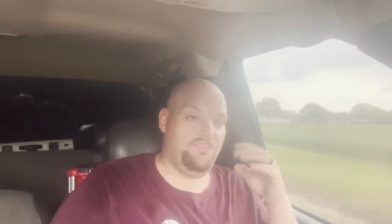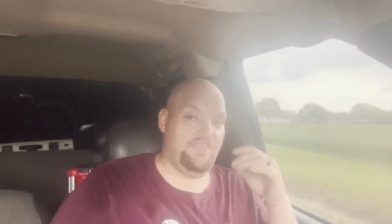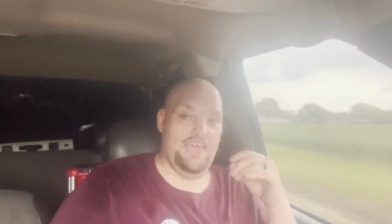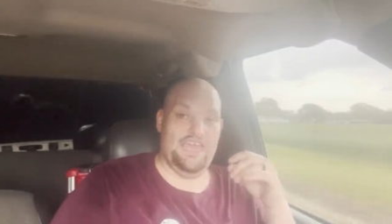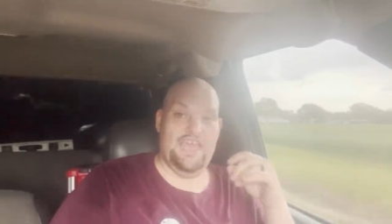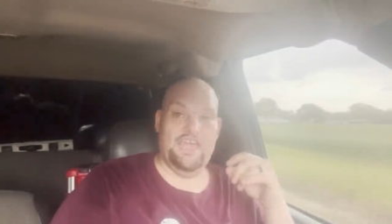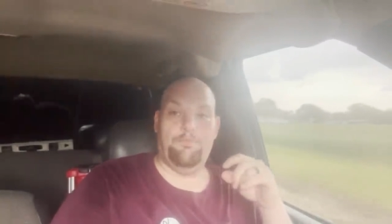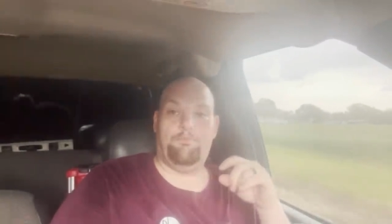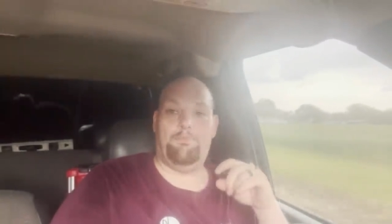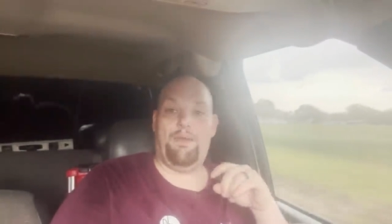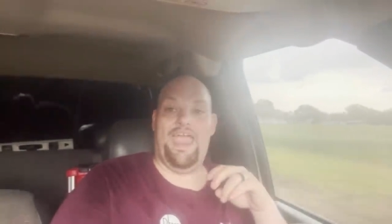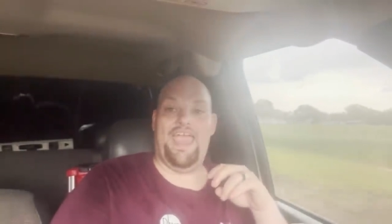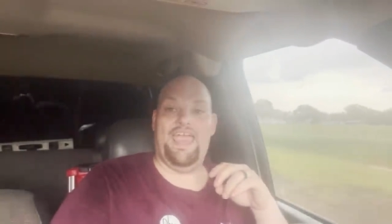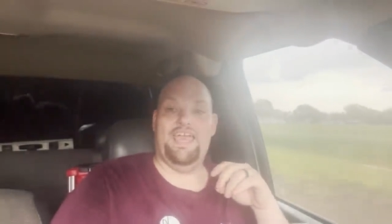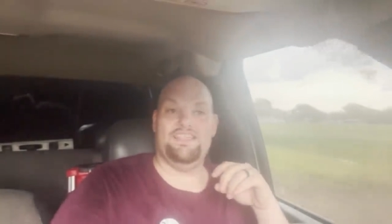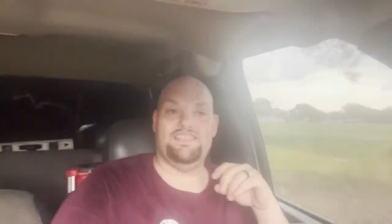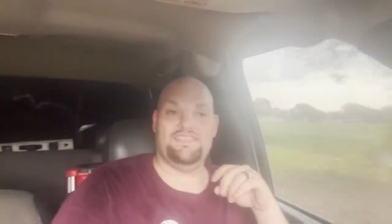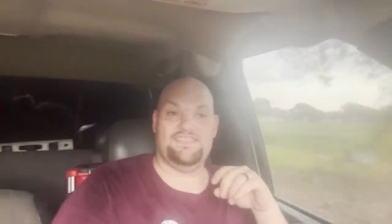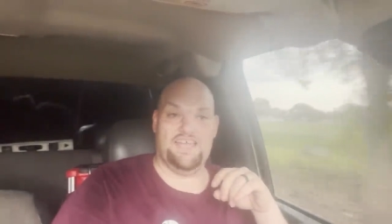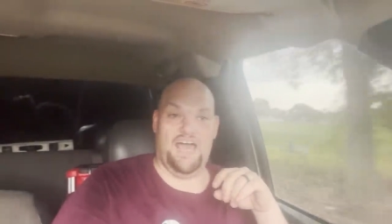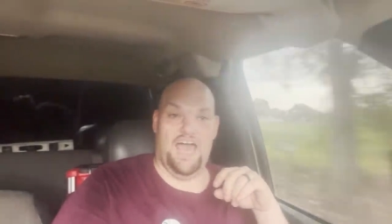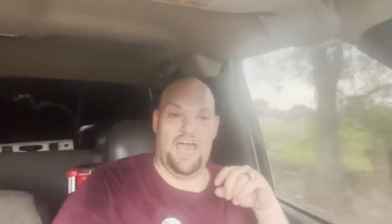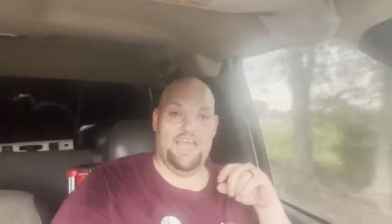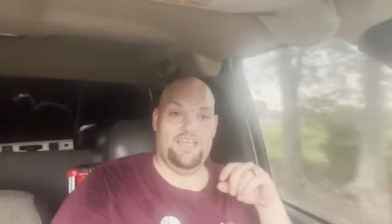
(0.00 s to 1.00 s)
ten
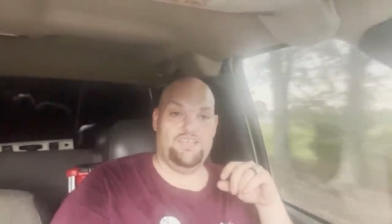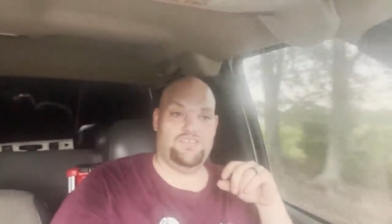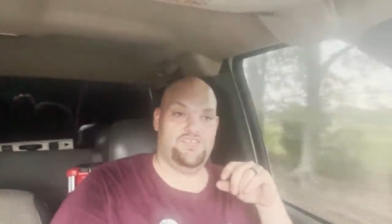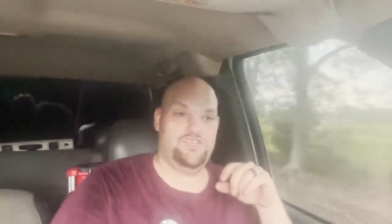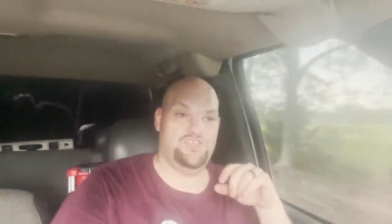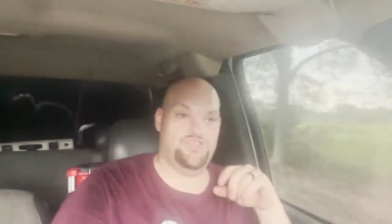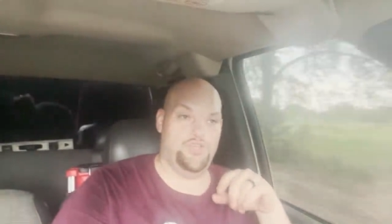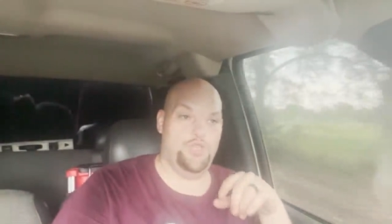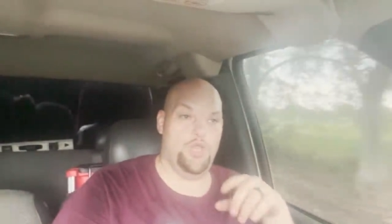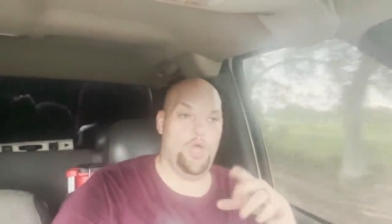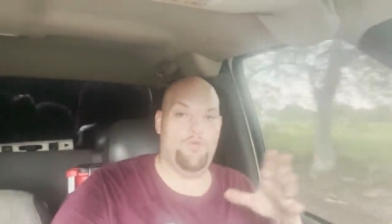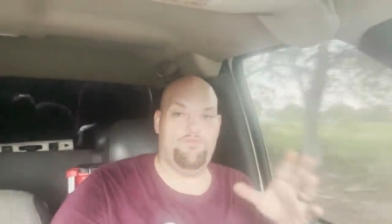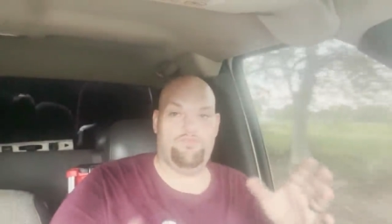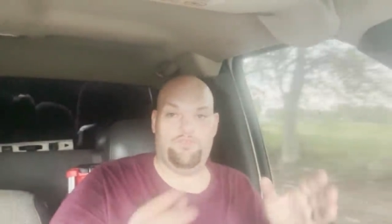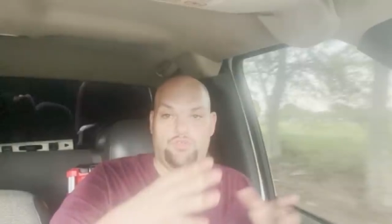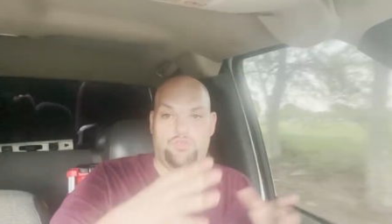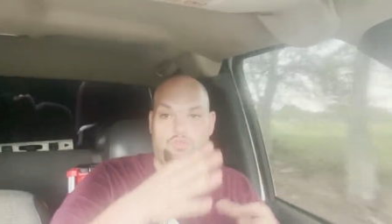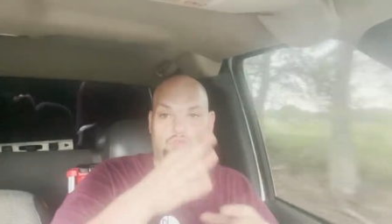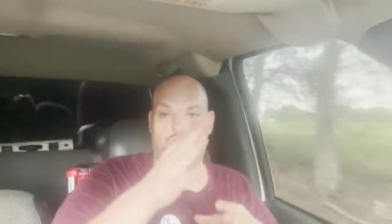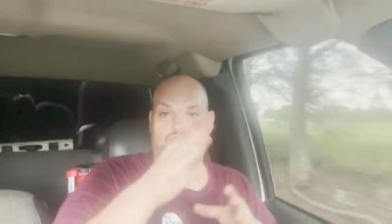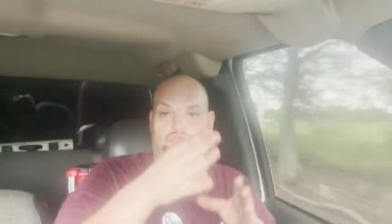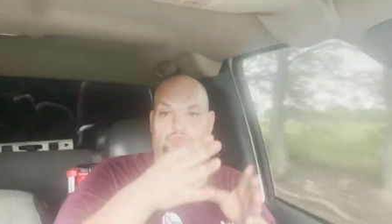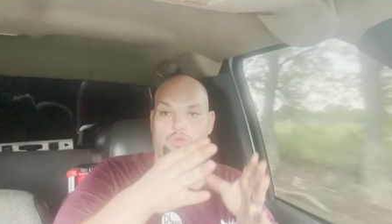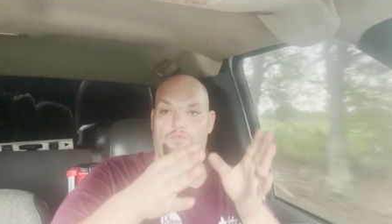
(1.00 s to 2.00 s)
pant sizes. You know, if you
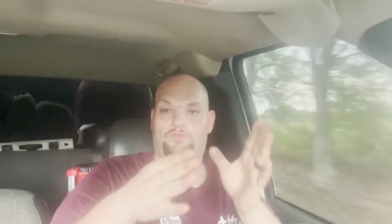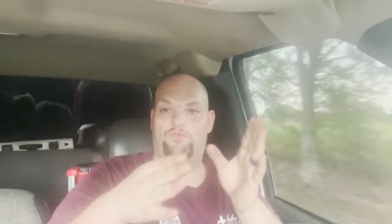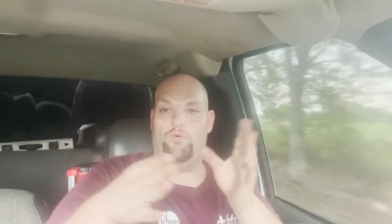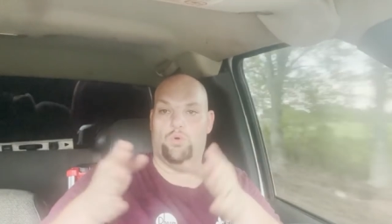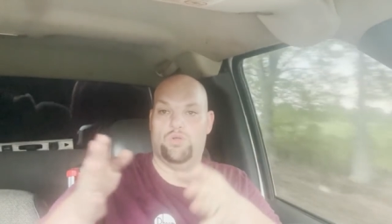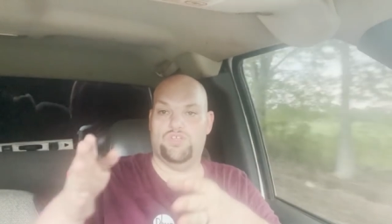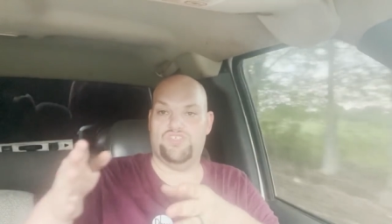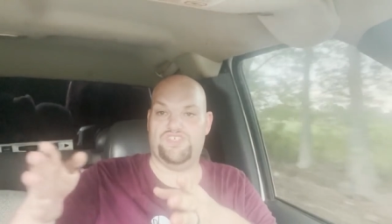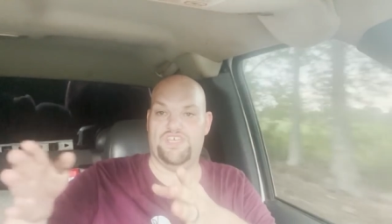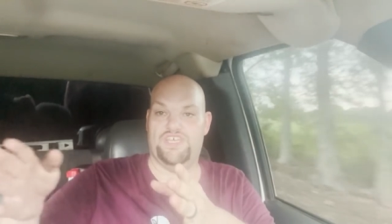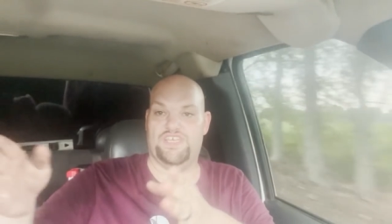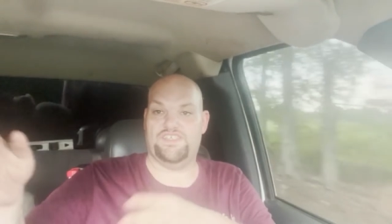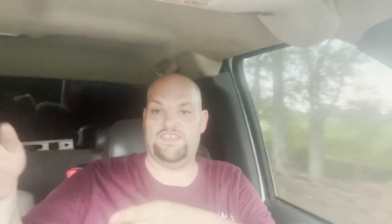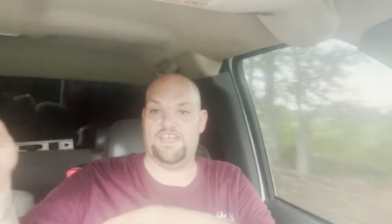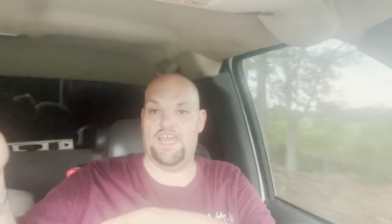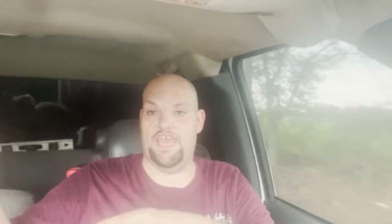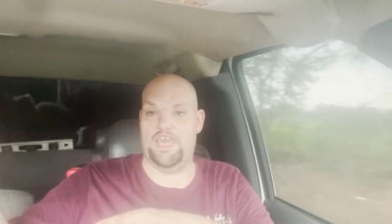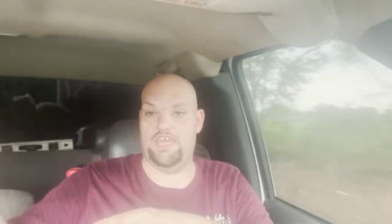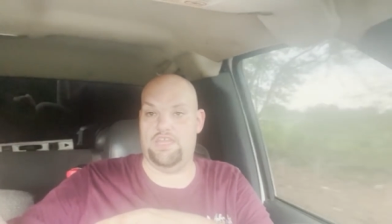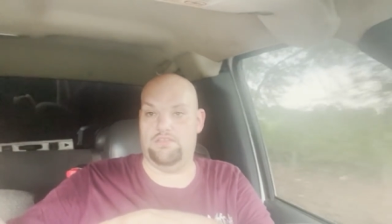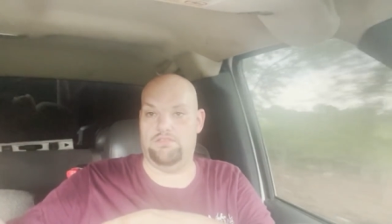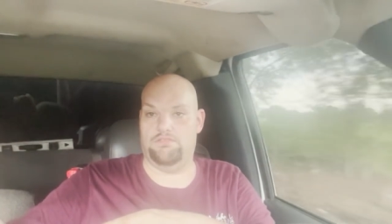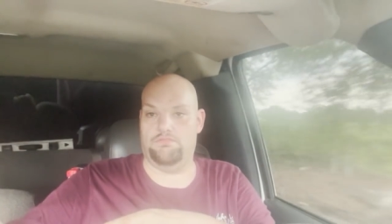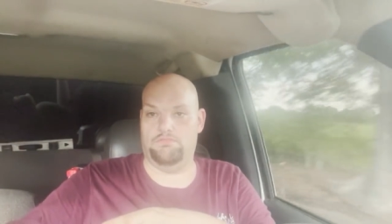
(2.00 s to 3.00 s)
do two, four, six, eight,